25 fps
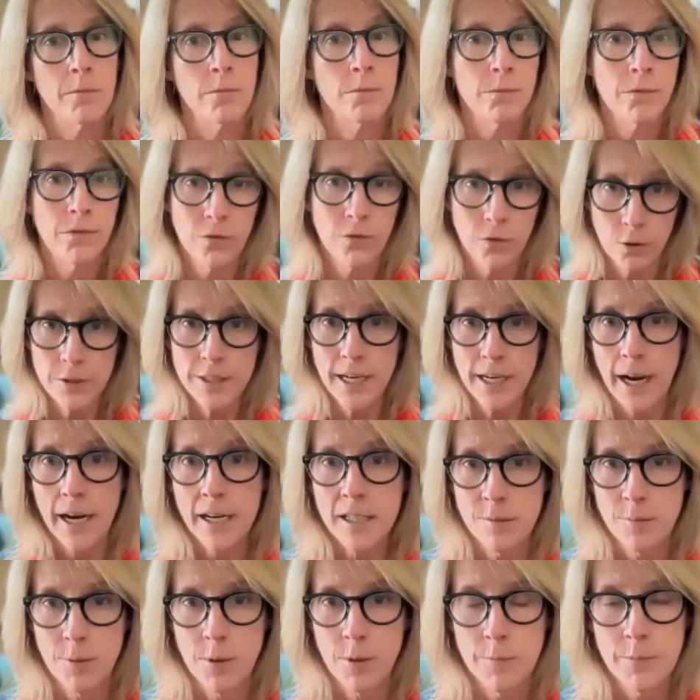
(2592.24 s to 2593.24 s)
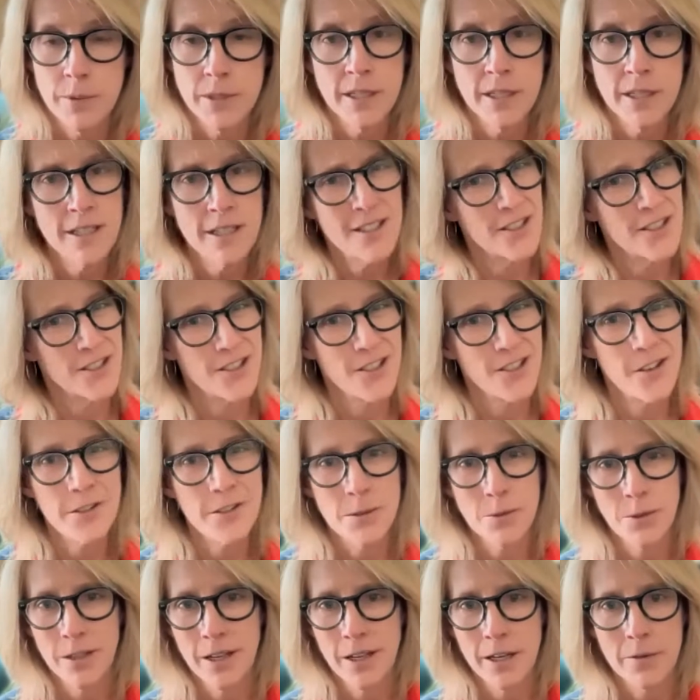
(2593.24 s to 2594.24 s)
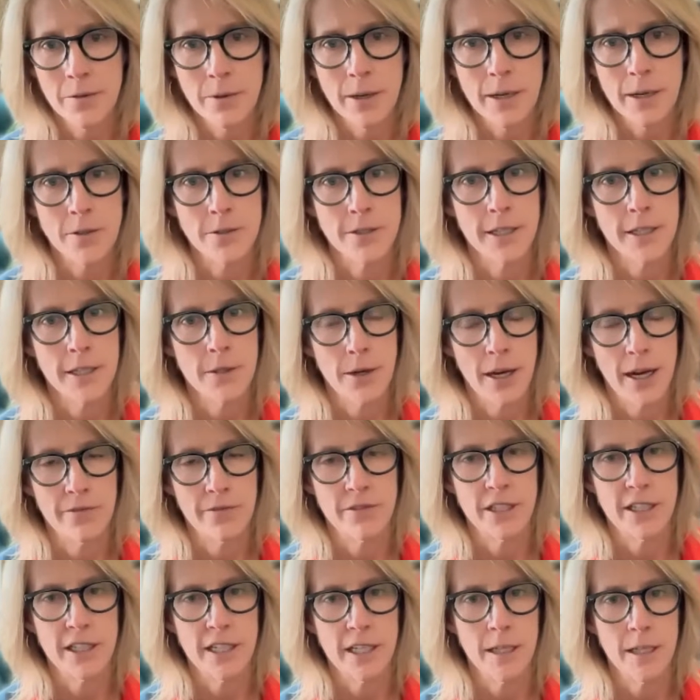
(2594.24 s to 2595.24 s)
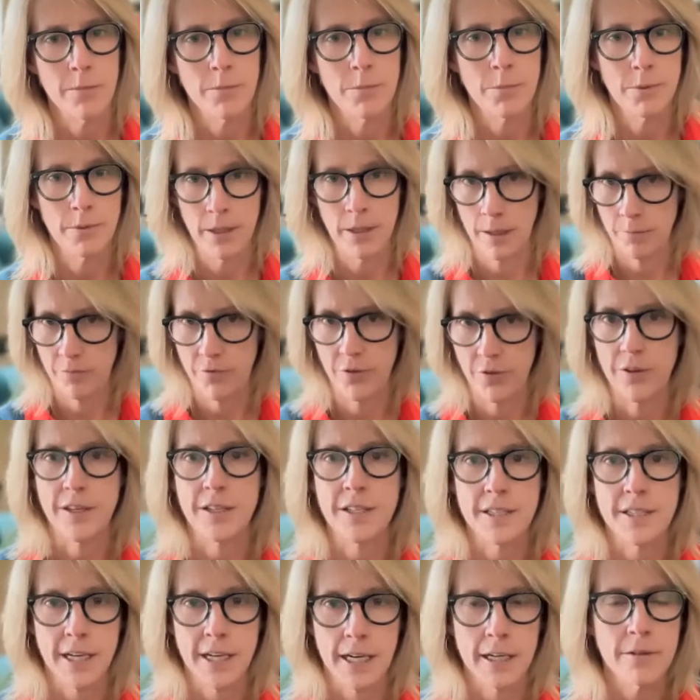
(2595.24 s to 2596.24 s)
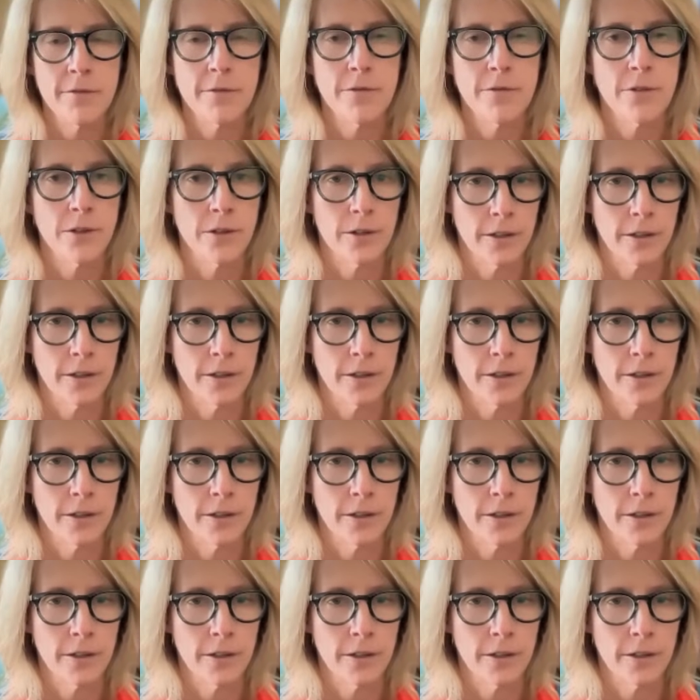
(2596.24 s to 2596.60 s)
for tax purposes. There's also a lot of records that you have to keep for the state